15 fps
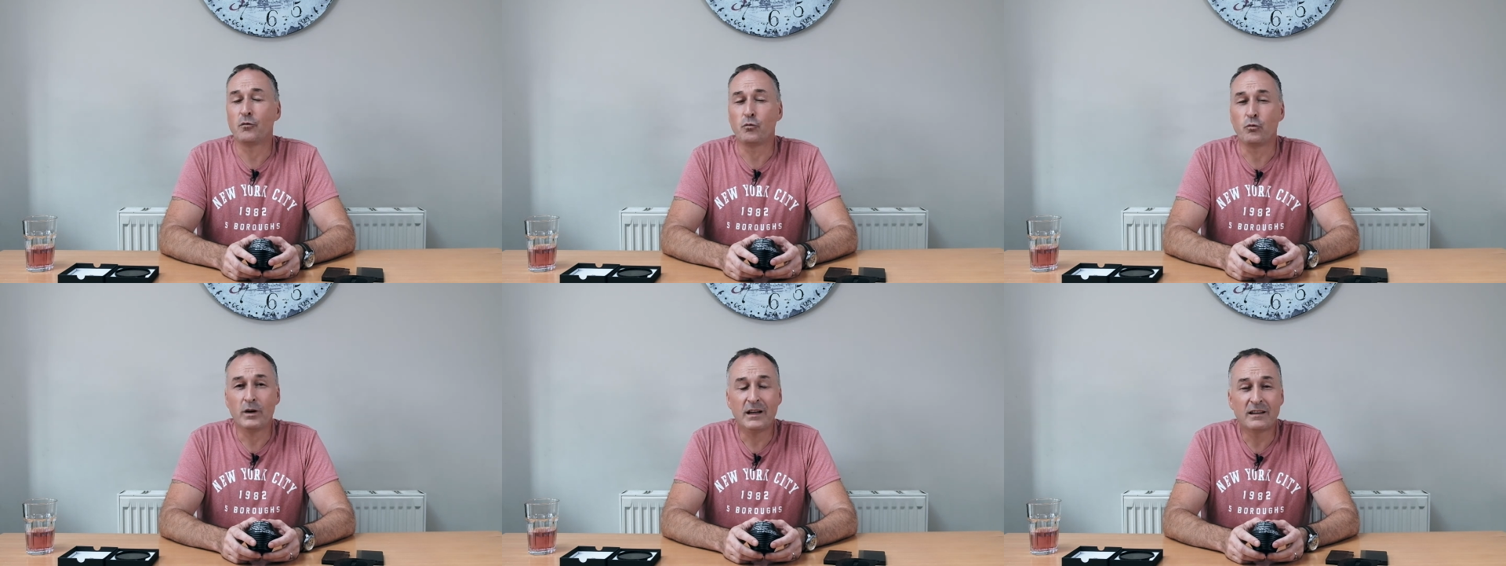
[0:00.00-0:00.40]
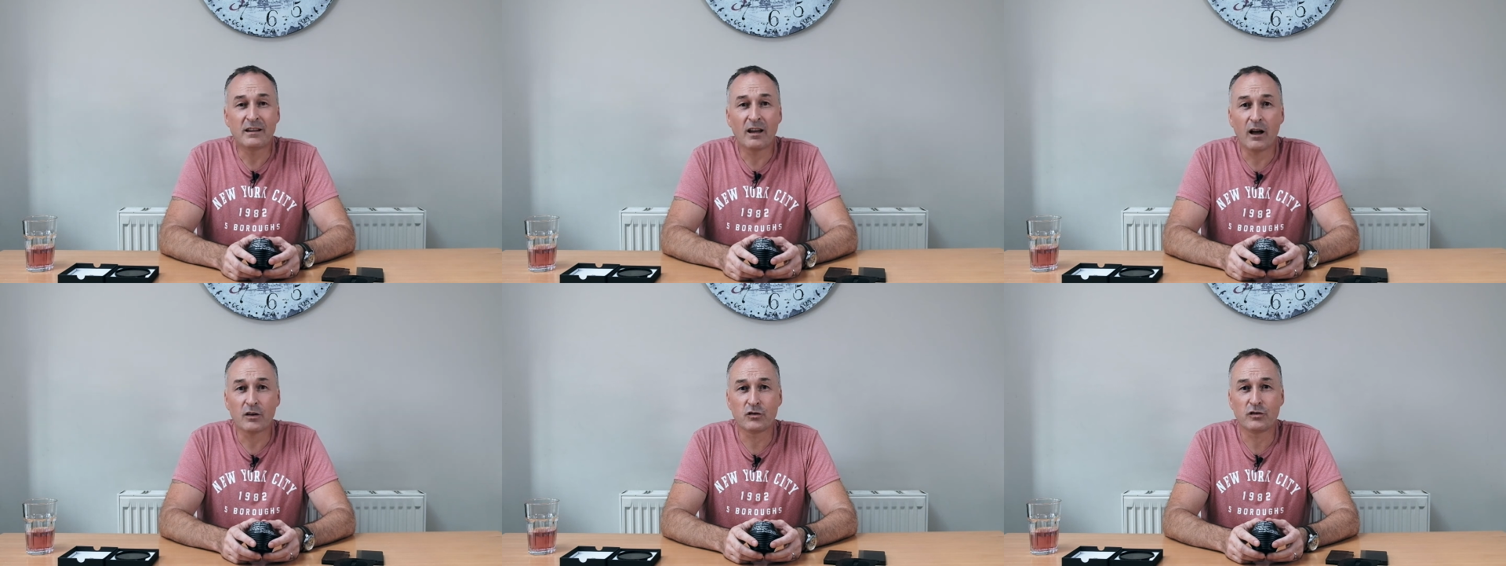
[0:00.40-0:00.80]

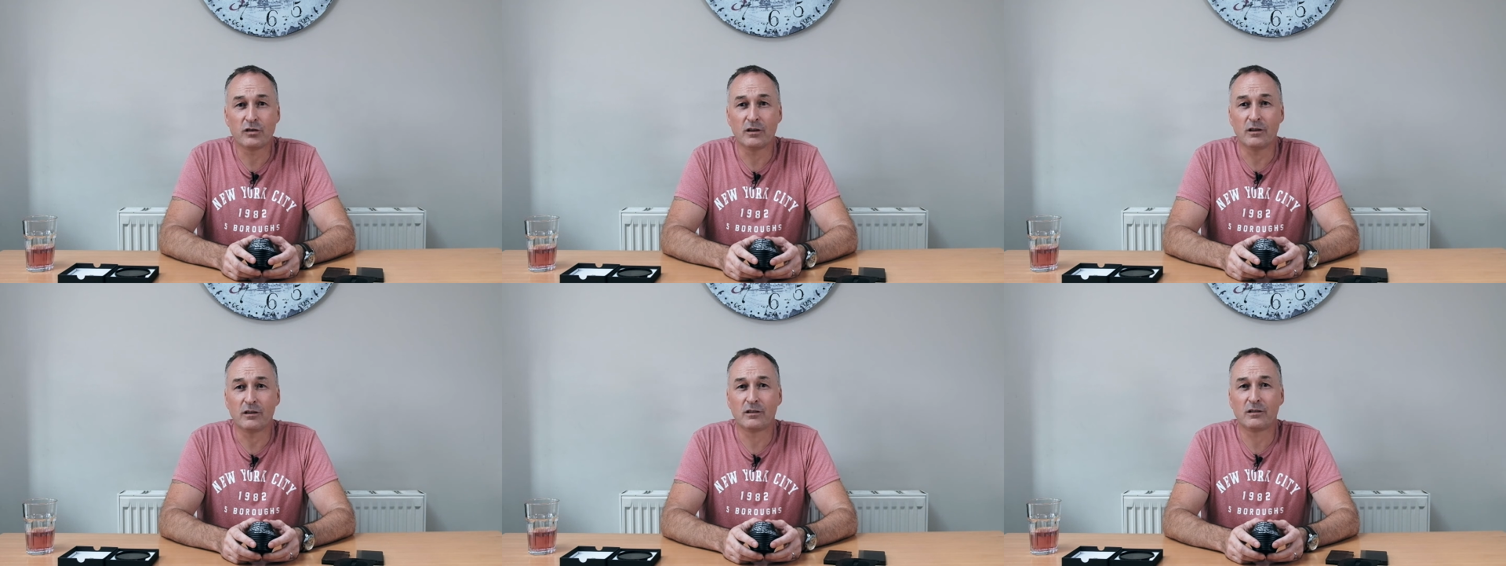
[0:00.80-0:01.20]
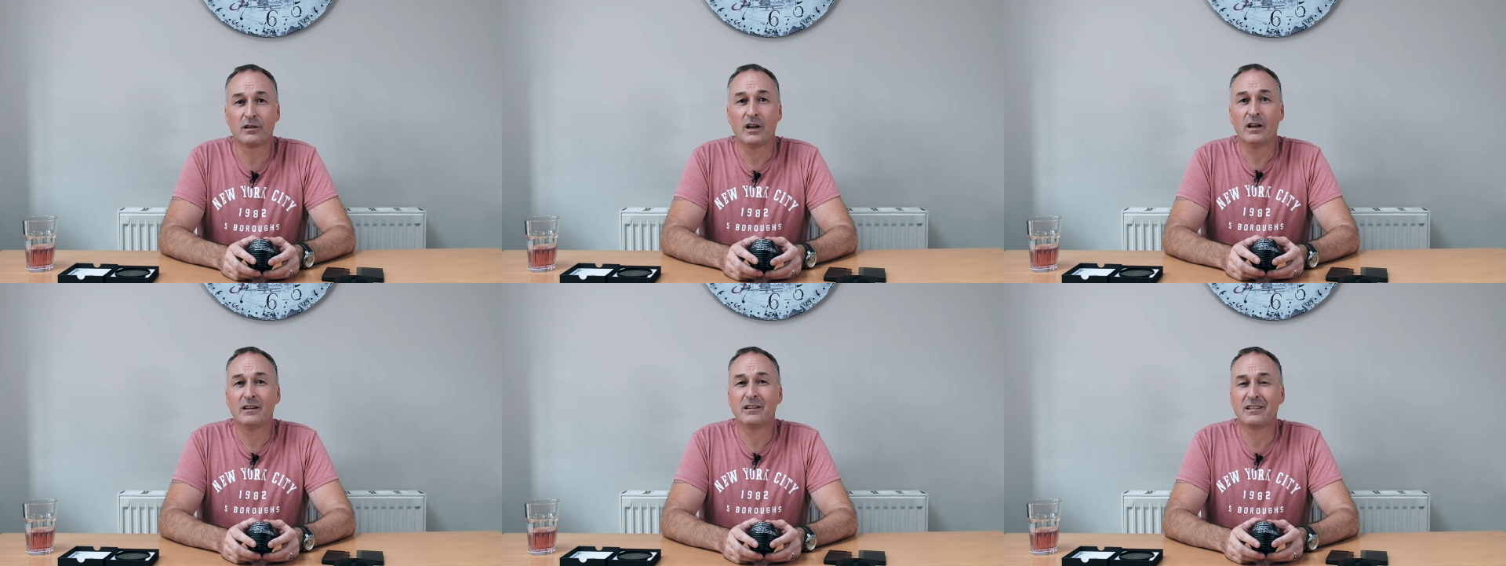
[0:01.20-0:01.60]

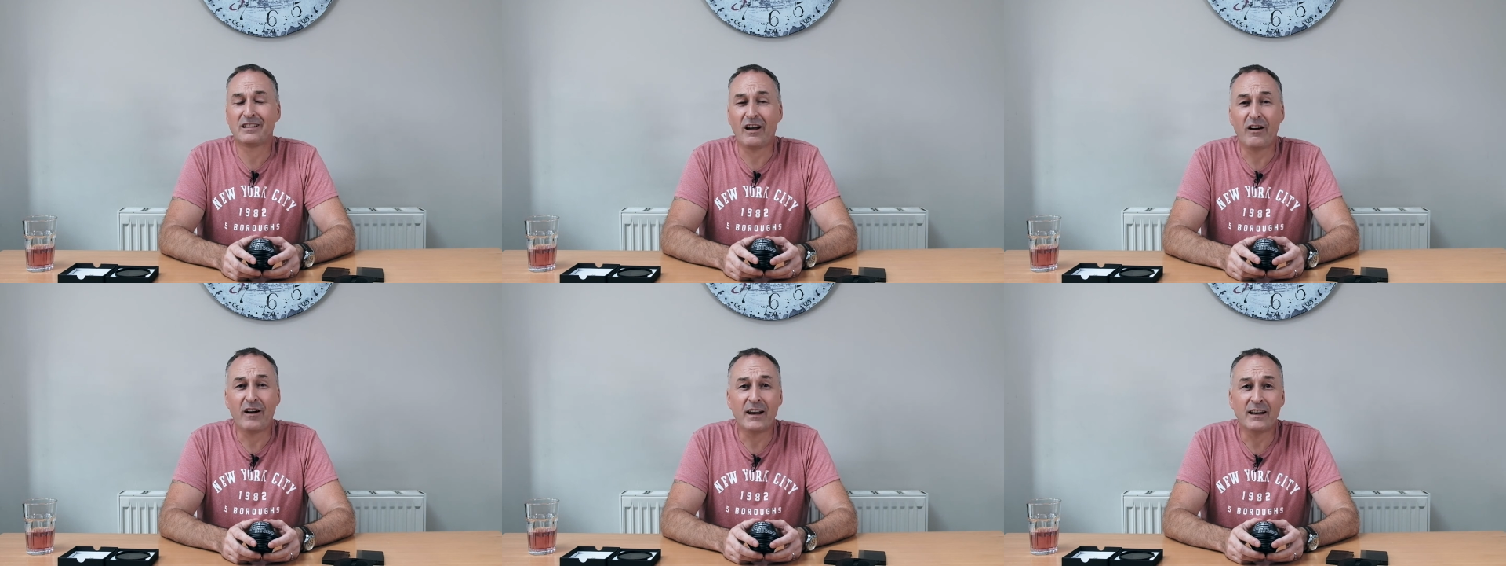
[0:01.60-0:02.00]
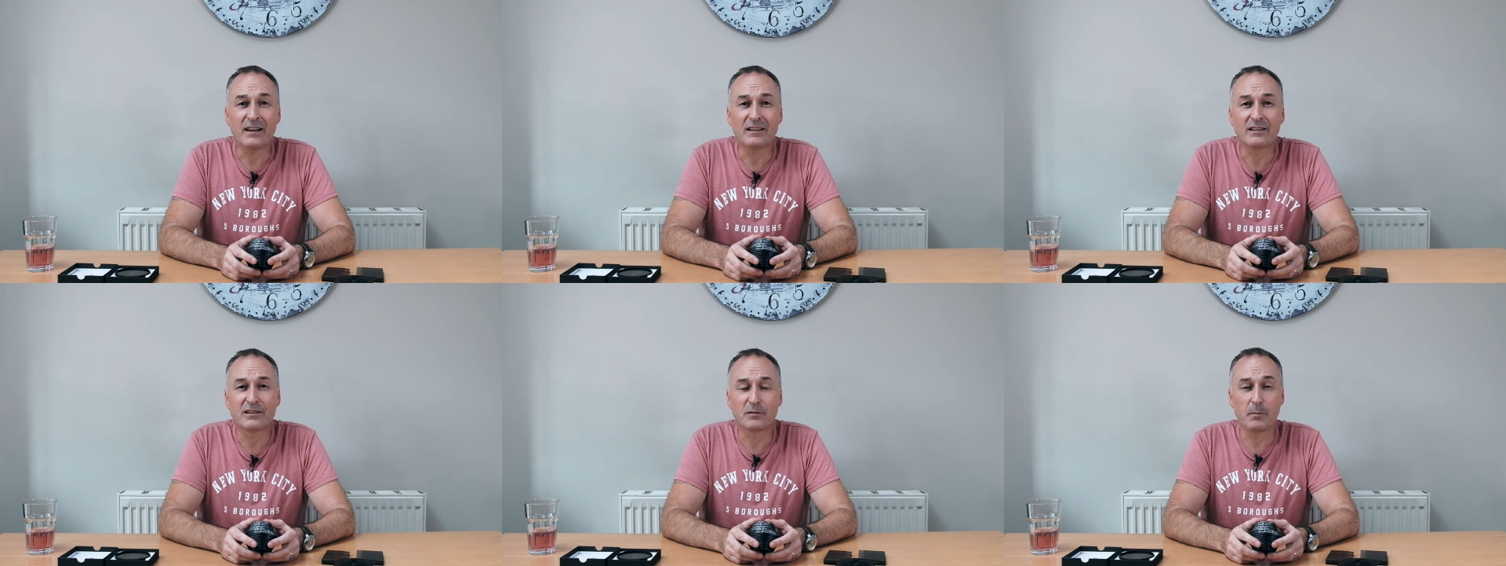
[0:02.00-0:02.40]
retouchers,
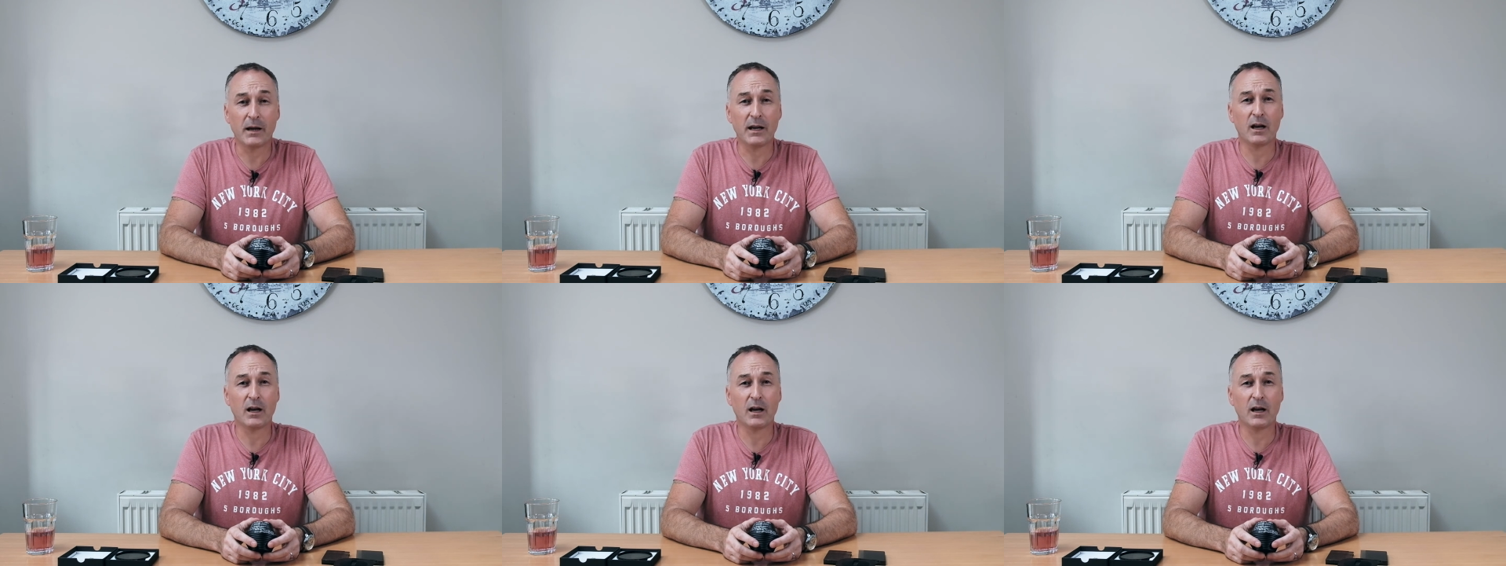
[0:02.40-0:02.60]
stylists,